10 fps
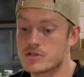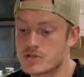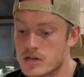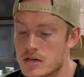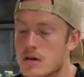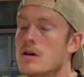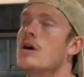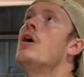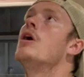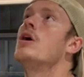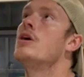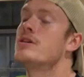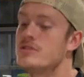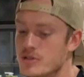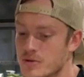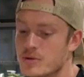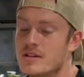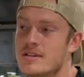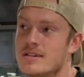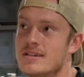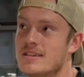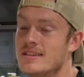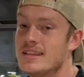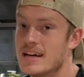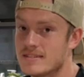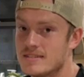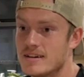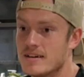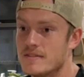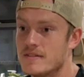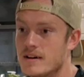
truck? Oh, dude, that's tough.